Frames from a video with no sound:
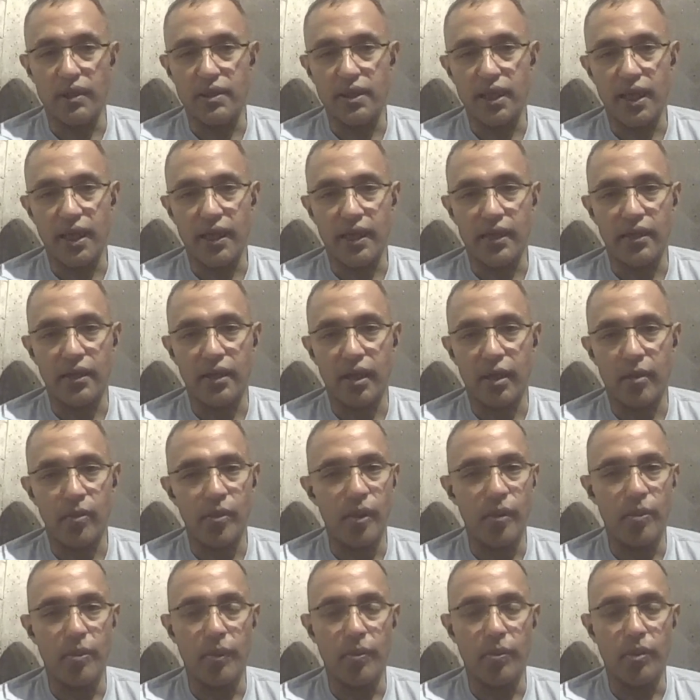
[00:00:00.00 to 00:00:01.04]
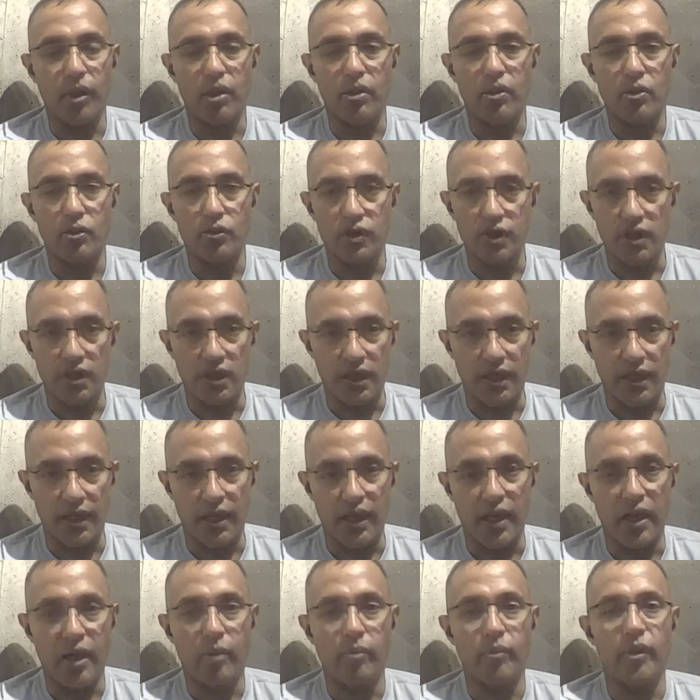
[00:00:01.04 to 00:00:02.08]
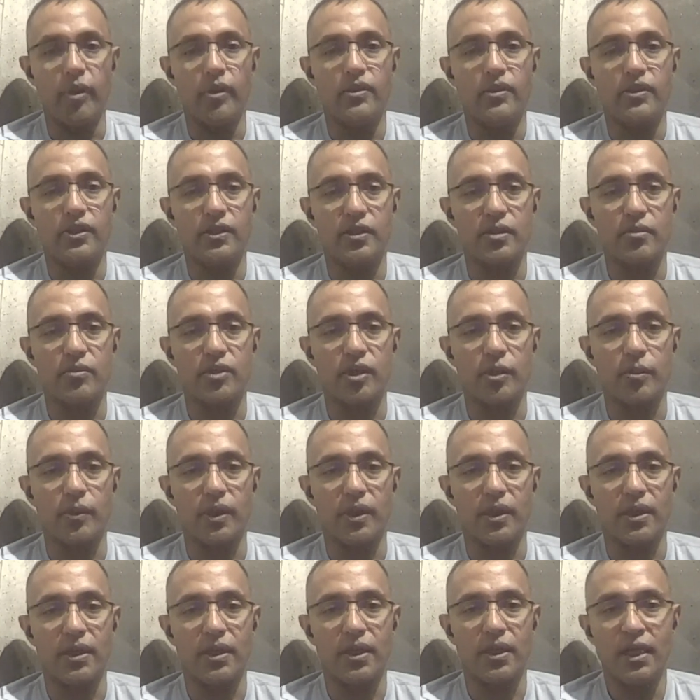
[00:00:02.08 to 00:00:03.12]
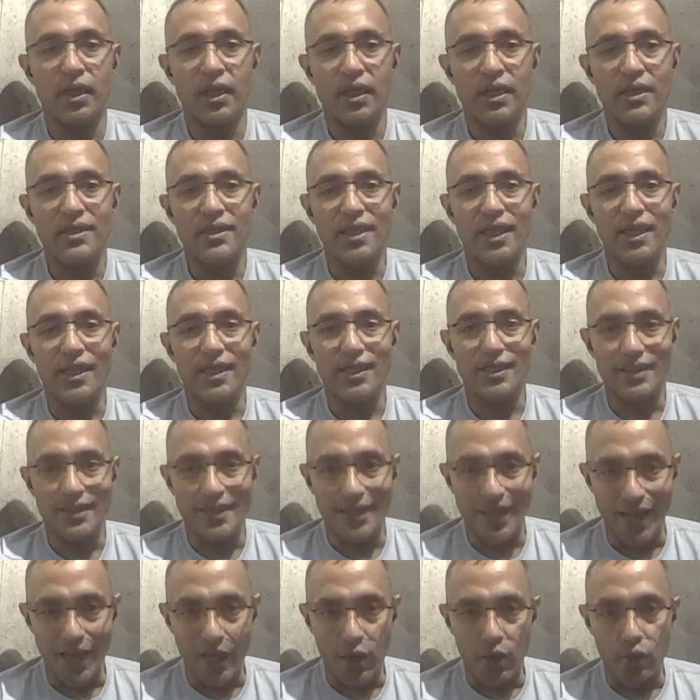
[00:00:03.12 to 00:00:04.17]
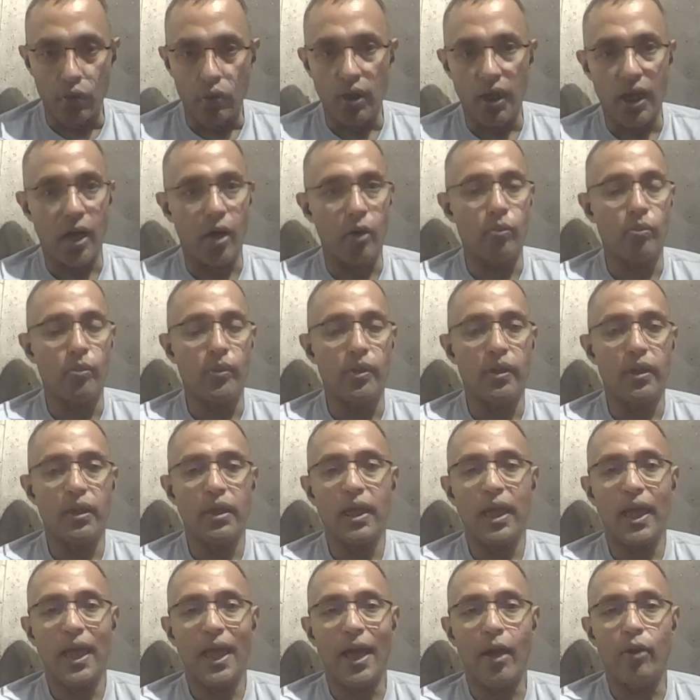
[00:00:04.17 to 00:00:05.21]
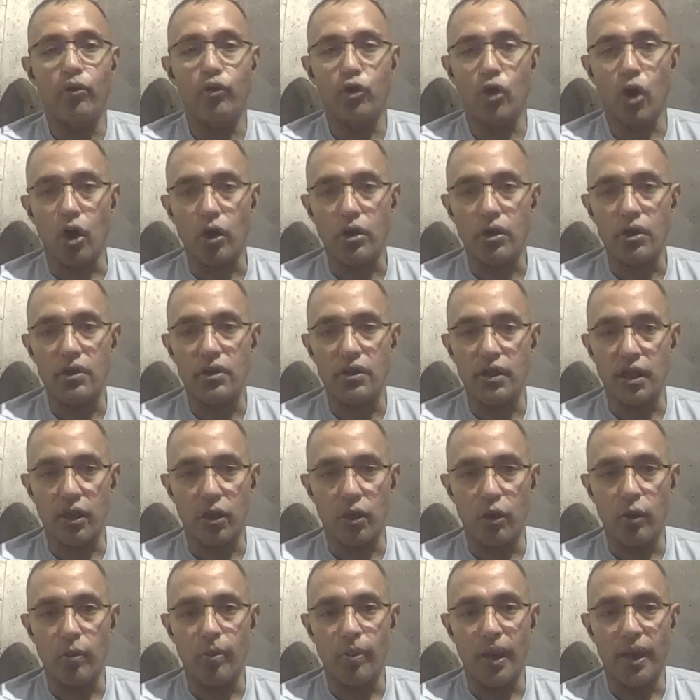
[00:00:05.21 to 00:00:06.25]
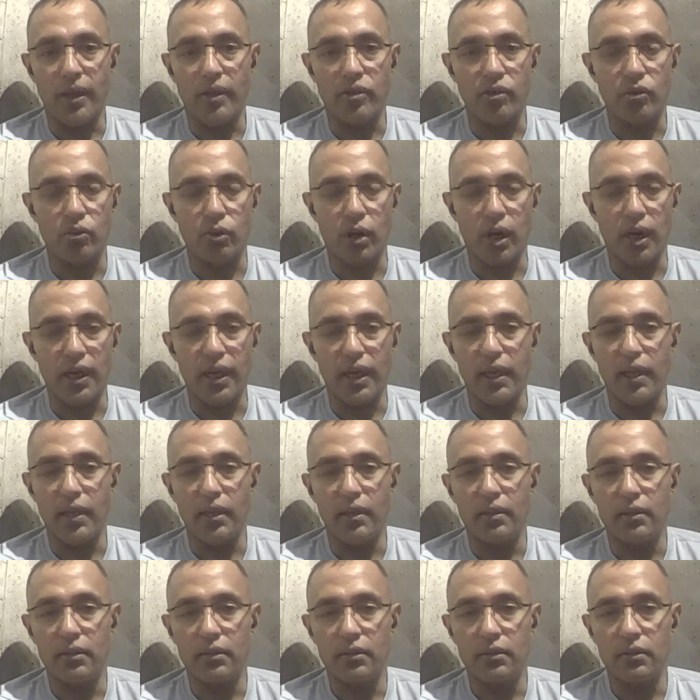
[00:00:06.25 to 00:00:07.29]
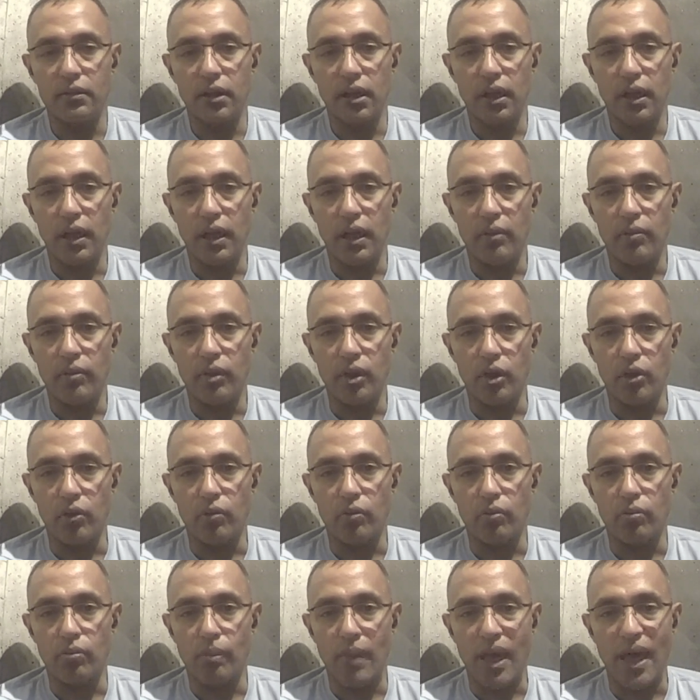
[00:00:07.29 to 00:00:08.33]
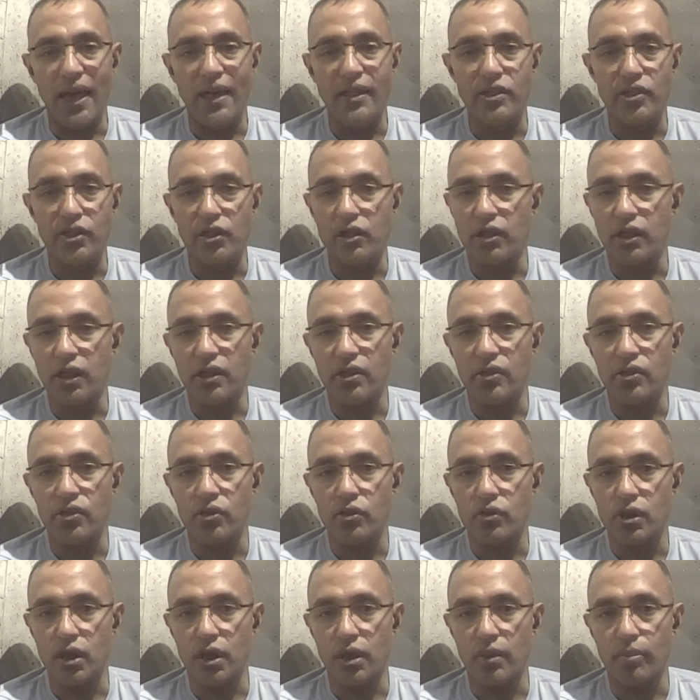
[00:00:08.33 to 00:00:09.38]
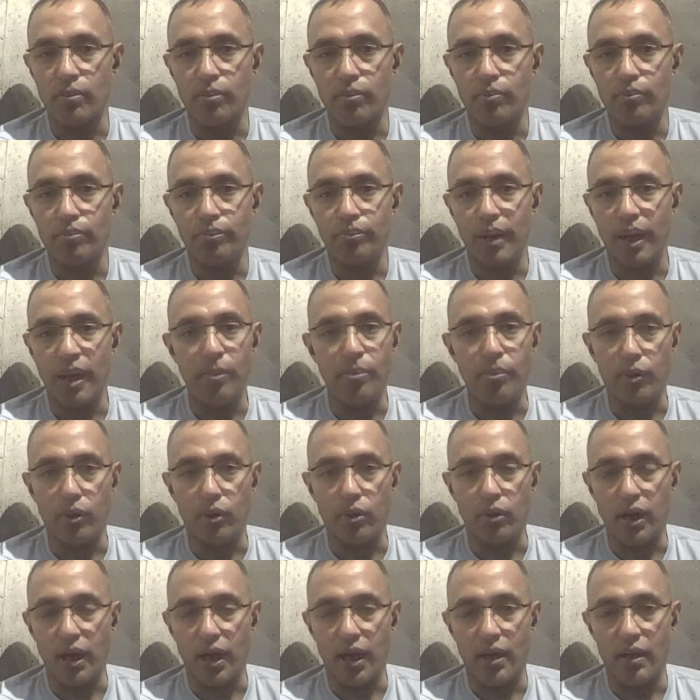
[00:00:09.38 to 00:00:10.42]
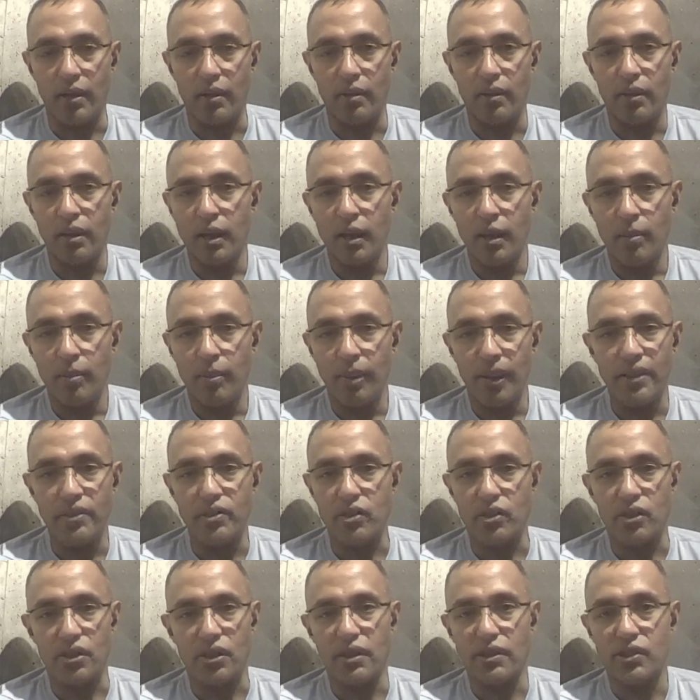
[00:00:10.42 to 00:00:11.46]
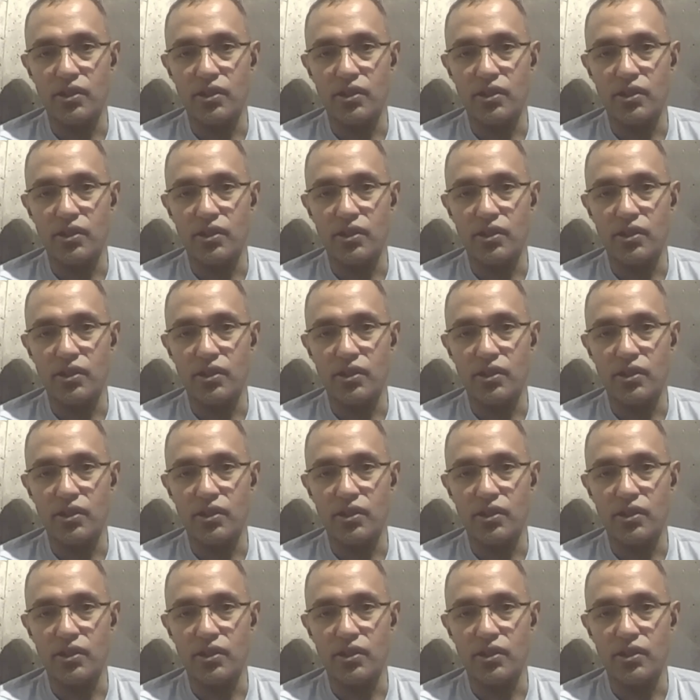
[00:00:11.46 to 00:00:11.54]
attacked, how many people are losing data, how many systems are being taken down, how doctors are going back to writing, managing things using paper and pencil.